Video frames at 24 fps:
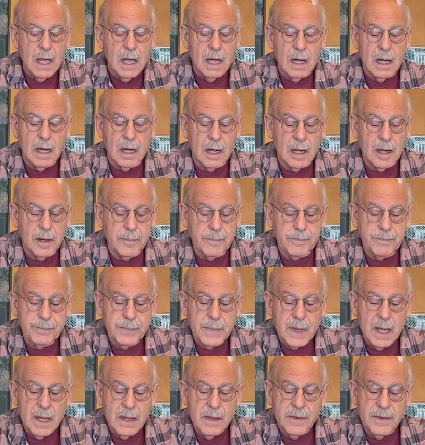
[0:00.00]
Um,
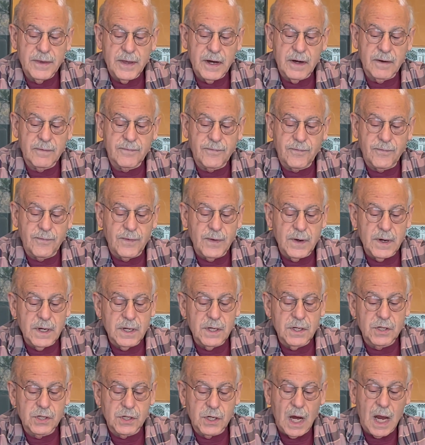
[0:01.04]
their
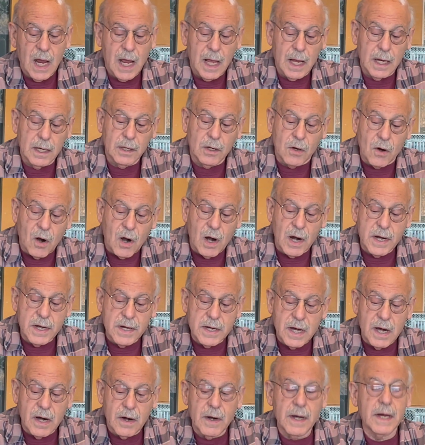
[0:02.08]
fridge and
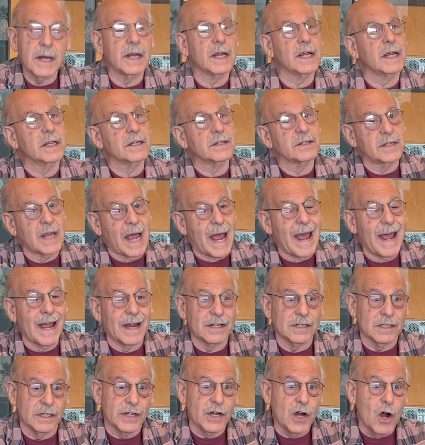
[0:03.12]
garden area is
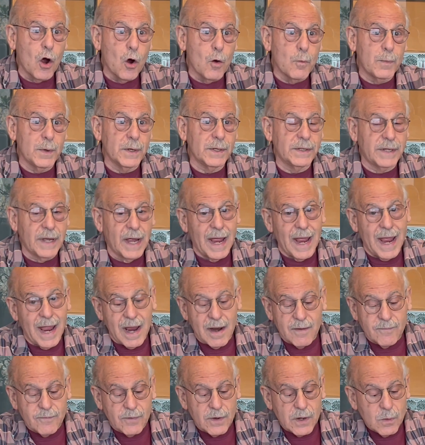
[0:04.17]
actually open to
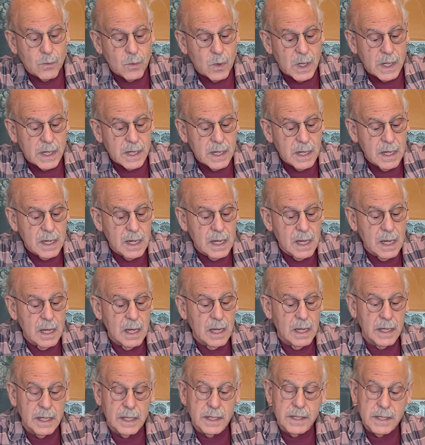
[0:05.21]
everyone
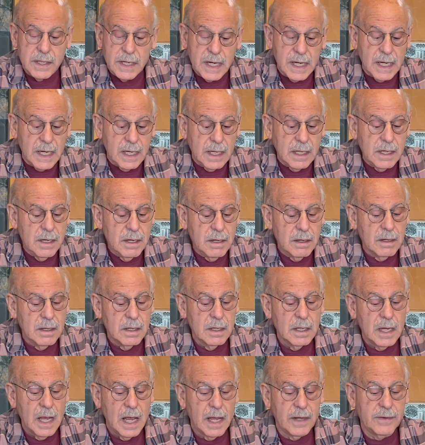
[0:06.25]
in need.
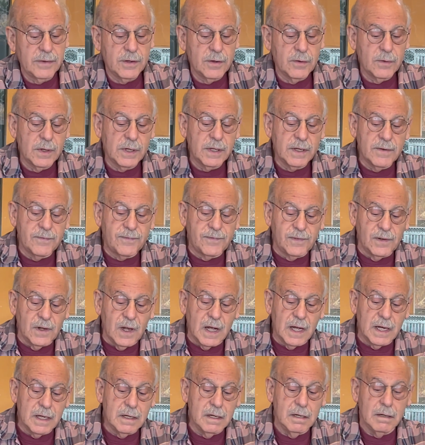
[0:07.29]
And during the
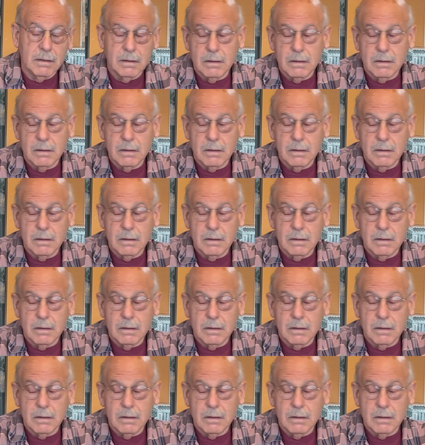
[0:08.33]
flood,